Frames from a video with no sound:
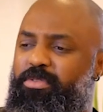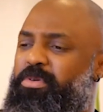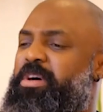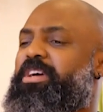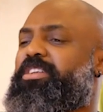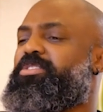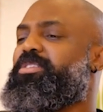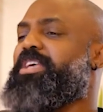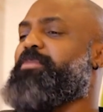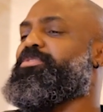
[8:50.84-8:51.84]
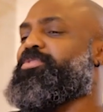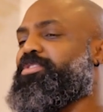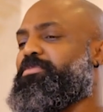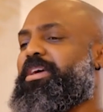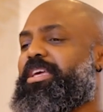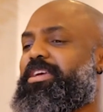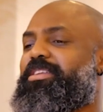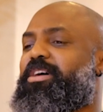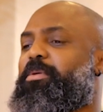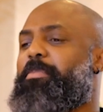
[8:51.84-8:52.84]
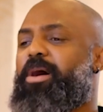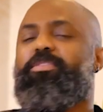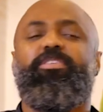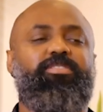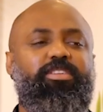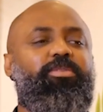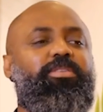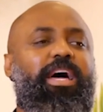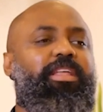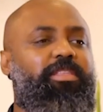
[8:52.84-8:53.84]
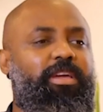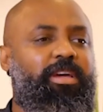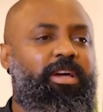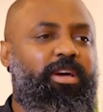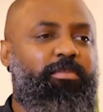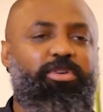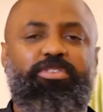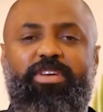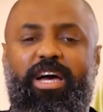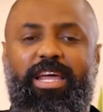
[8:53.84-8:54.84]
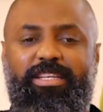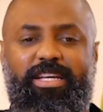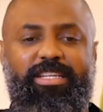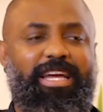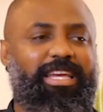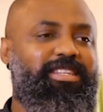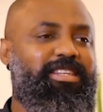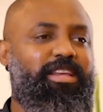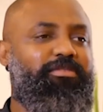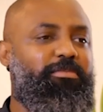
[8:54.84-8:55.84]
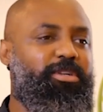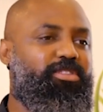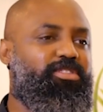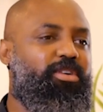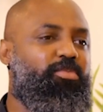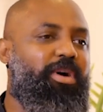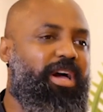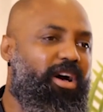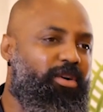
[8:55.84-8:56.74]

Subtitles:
oh, it's not time to talk to my kid now about this thing or that thing, but you realize that they are getting that information somewhere else.